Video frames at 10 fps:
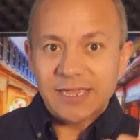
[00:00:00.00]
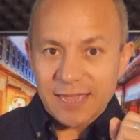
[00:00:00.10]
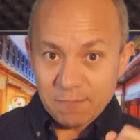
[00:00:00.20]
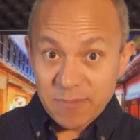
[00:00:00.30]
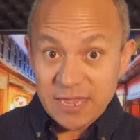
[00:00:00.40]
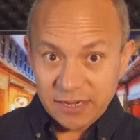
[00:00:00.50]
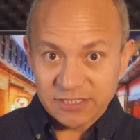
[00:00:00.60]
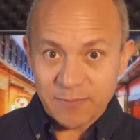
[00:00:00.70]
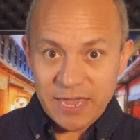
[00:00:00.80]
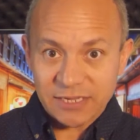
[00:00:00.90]
get me in
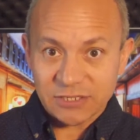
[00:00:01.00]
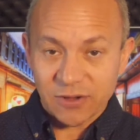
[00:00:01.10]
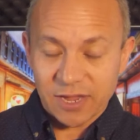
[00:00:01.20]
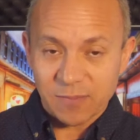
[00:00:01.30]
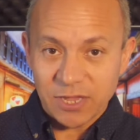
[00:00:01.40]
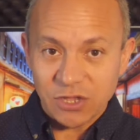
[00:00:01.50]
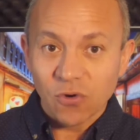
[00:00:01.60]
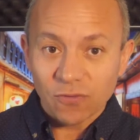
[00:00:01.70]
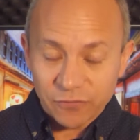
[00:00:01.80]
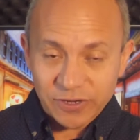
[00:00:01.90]
as mayor so I can be
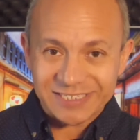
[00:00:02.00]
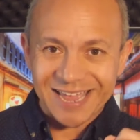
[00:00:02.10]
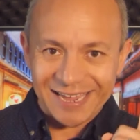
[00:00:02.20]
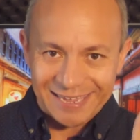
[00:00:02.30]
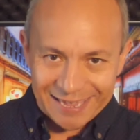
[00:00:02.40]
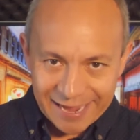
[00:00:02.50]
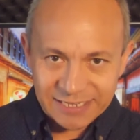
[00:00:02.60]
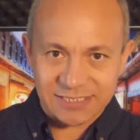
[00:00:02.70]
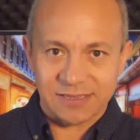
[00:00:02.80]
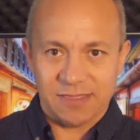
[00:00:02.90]
your voice
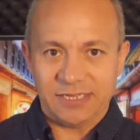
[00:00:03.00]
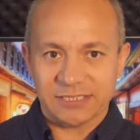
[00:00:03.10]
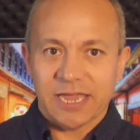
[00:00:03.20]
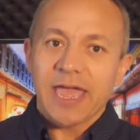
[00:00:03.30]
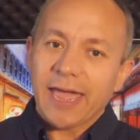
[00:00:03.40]
against this